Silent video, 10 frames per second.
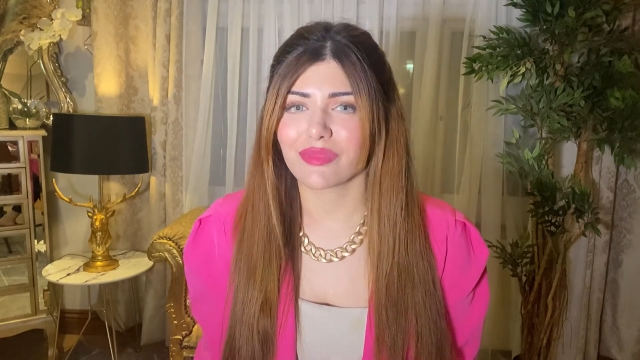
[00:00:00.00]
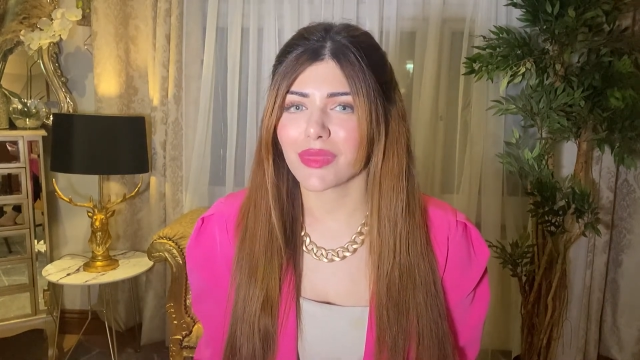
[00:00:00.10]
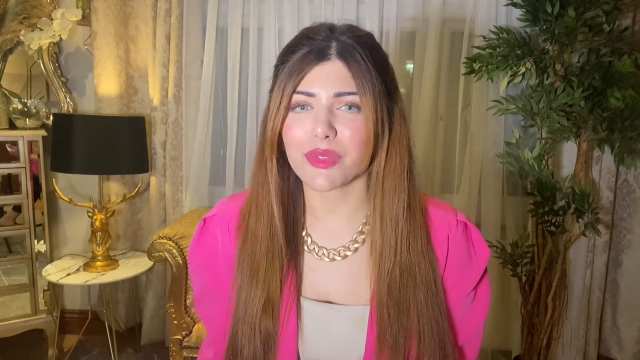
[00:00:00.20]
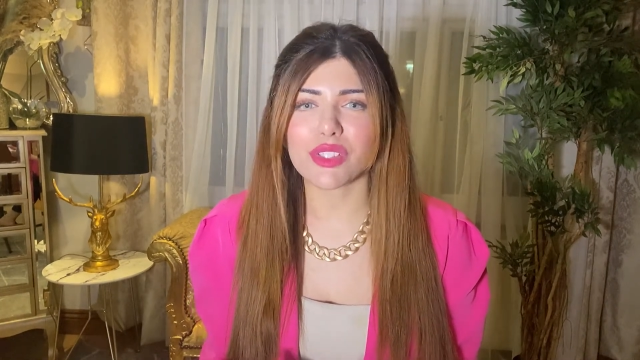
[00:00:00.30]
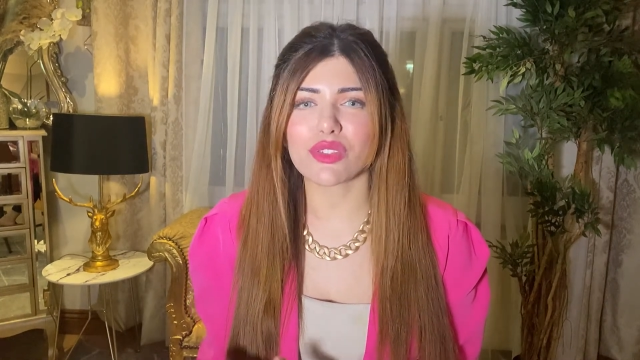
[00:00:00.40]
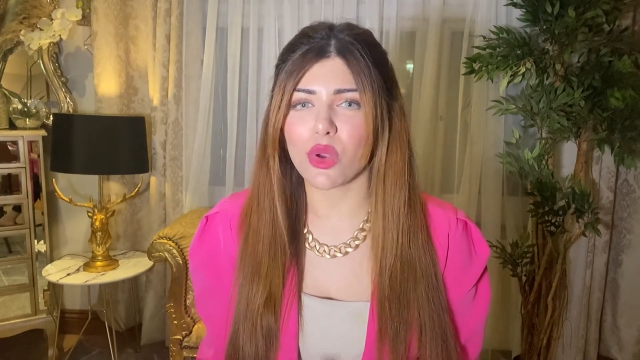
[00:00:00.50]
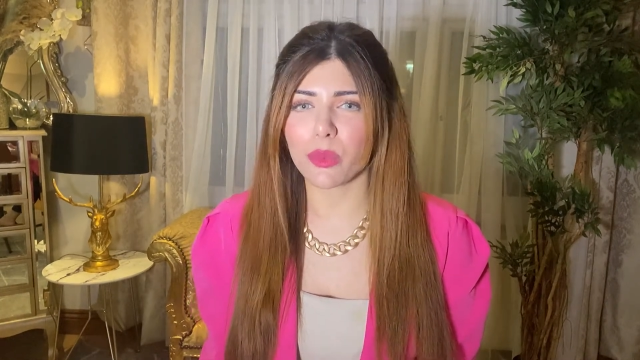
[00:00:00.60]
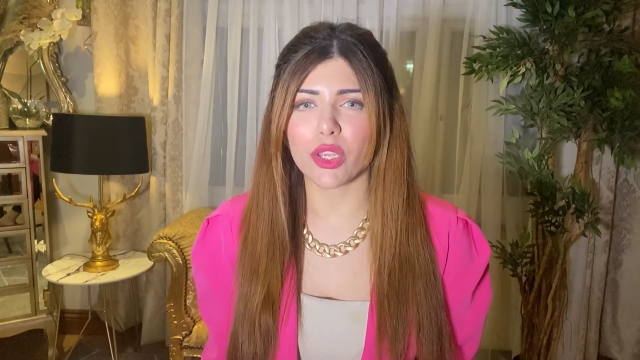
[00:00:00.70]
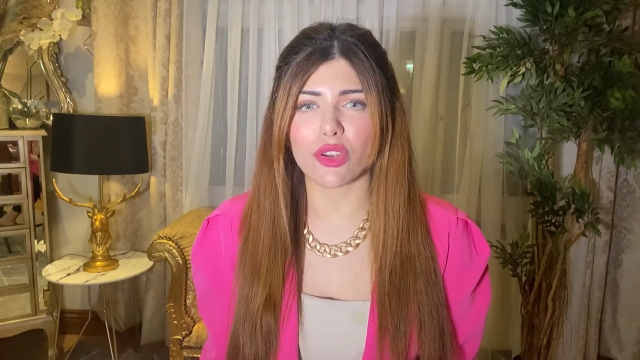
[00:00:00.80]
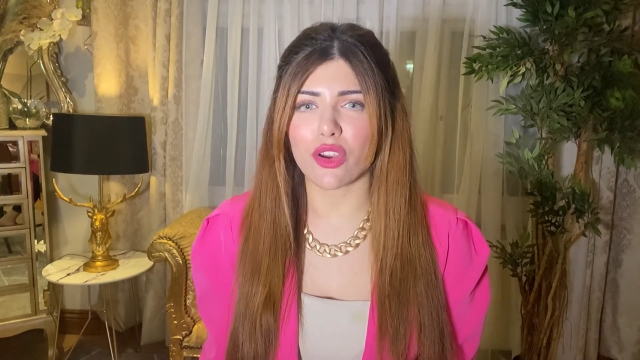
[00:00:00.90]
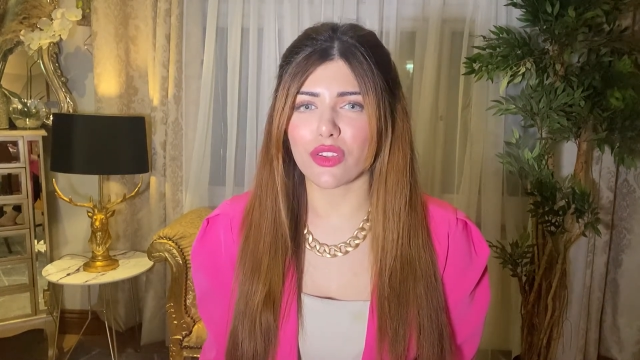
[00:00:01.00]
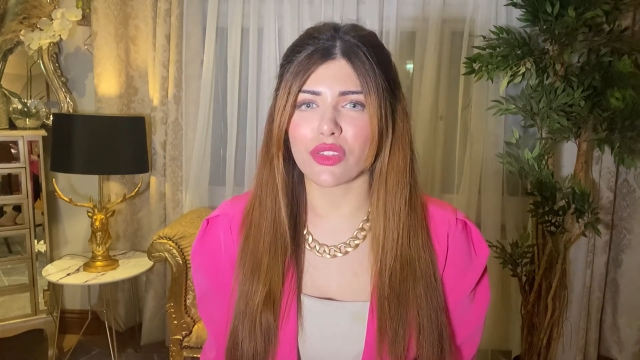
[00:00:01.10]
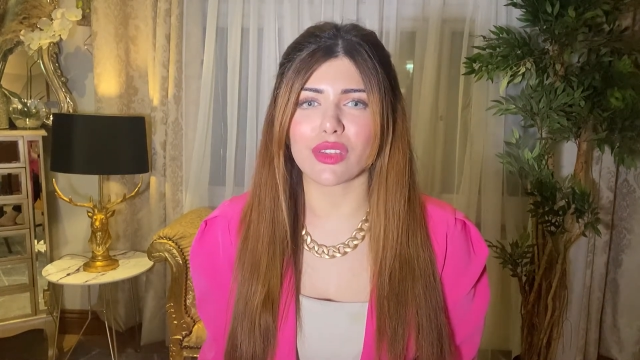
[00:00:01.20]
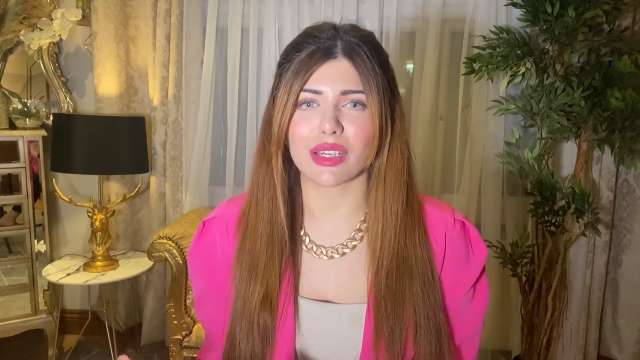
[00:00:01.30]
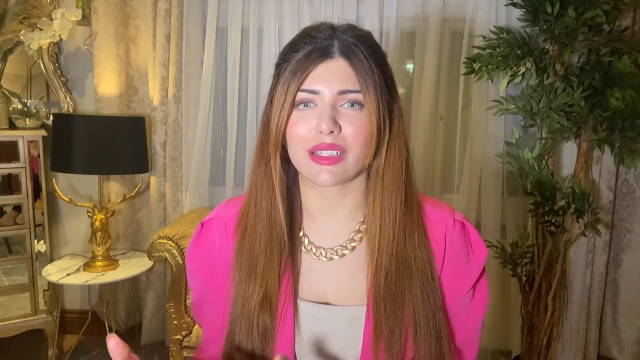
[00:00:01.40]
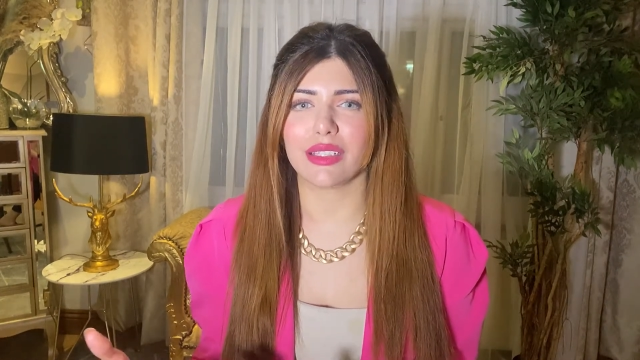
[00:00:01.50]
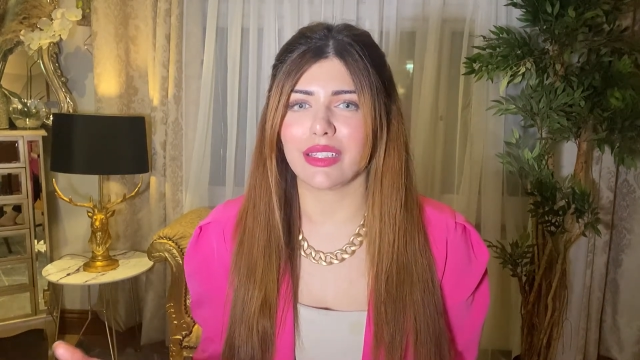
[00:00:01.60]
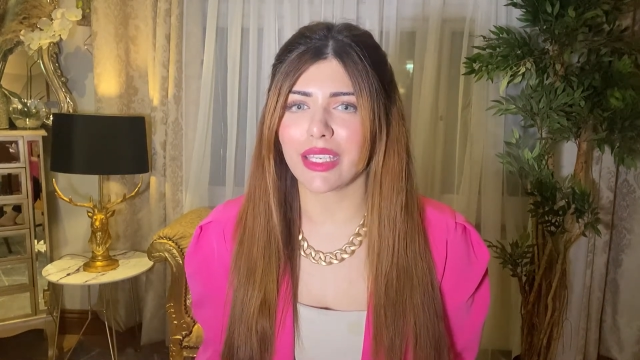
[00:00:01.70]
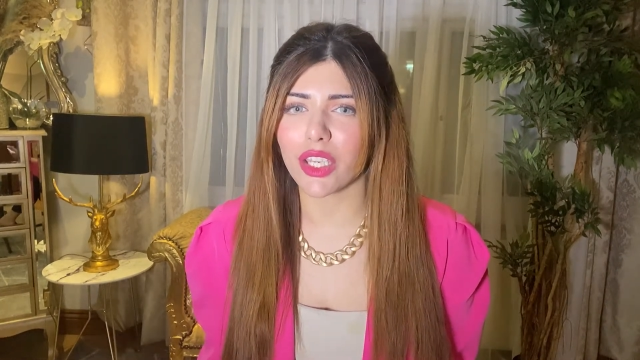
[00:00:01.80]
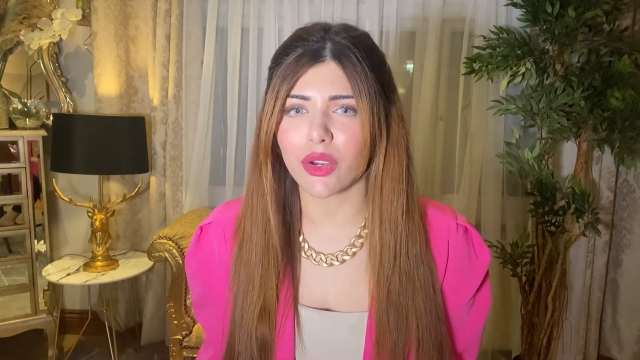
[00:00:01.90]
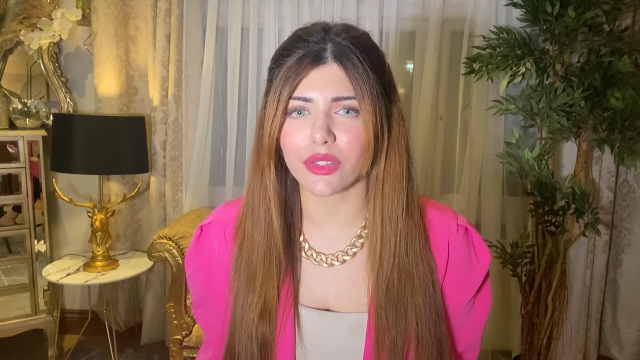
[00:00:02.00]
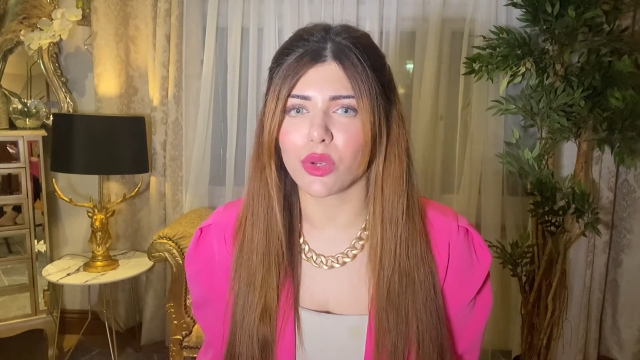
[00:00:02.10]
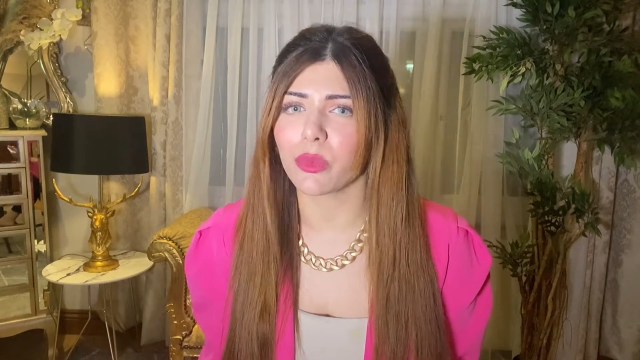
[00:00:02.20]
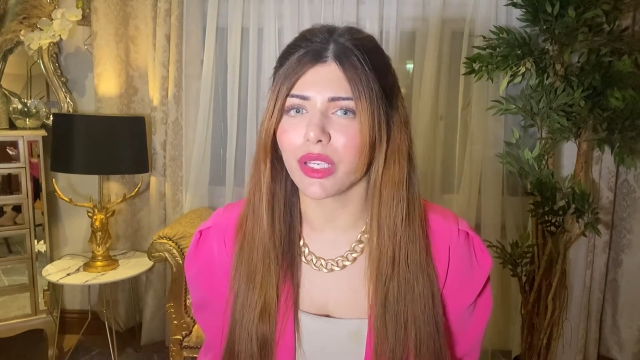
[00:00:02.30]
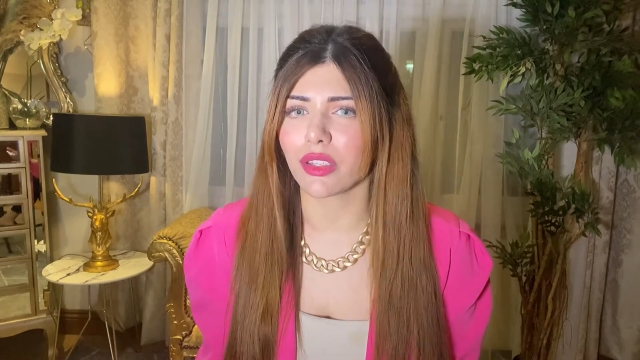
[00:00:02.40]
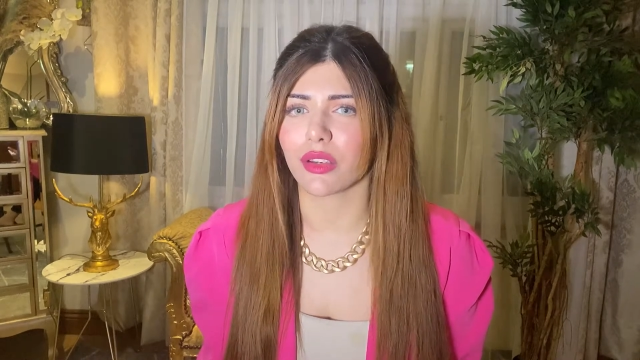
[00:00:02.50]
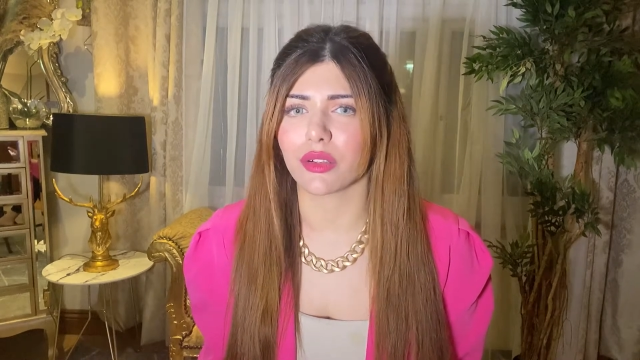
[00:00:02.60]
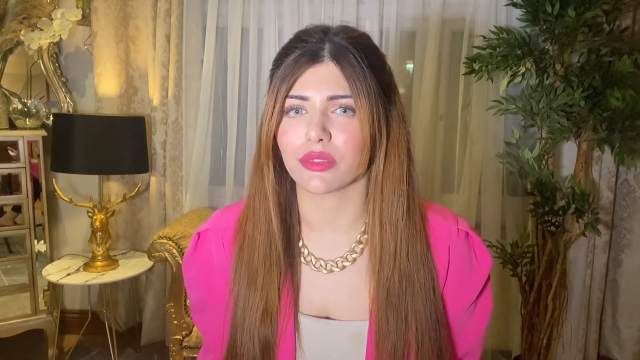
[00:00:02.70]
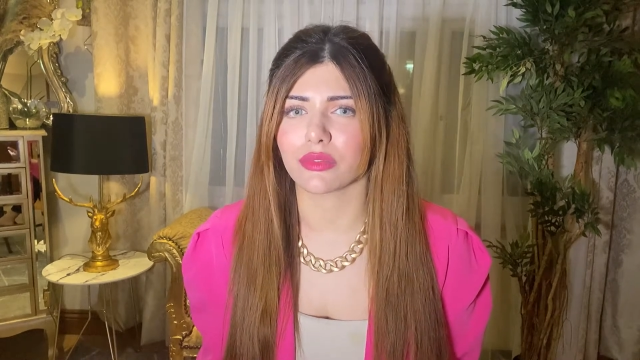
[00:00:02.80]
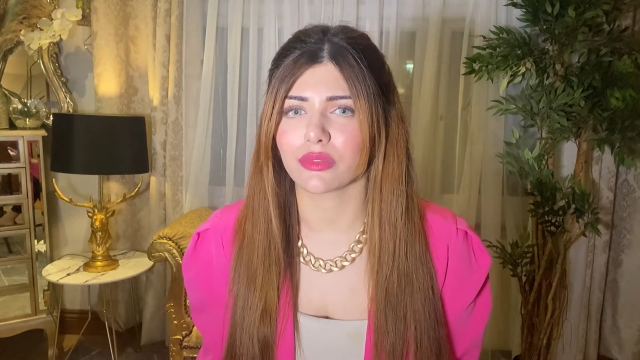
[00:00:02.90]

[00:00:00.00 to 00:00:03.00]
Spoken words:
there is no way on earth they're clicking on your video.